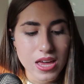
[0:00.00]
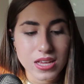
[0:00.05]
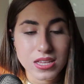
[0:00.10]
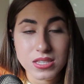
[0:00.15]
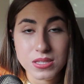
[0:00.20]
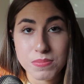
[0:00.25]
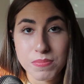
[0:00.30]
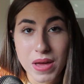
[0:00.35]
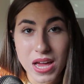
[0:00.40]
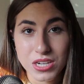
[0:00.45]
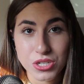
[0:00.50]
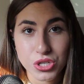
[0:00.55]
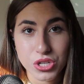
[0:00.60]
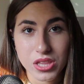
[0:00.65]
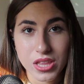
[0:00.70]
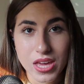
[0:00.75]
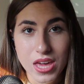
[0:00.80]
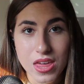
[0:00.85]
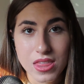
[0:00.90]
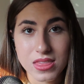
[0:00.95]

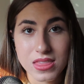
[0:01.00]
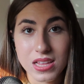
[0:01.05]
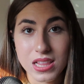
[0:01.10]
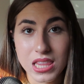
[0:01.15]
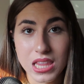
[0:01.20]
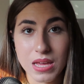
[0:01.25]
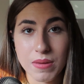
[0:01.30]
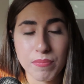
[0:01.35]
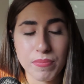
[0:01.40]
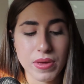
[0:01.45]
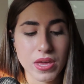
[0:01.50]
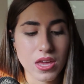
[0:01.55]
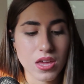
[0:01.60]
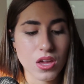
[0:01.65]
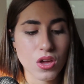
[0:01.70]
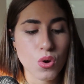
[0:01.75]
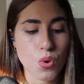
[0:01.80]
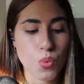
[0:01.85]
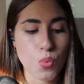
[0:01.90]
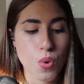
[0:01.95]
especially the
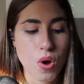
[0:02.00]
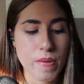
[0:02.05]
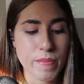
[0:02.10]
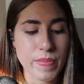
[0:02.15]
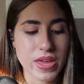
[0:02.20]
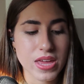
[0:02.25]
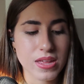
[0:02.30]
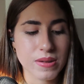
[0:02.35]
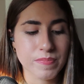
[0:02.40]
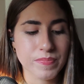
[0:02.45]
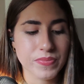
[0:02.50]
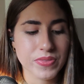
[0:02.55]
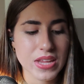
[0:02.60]
Limping Woman.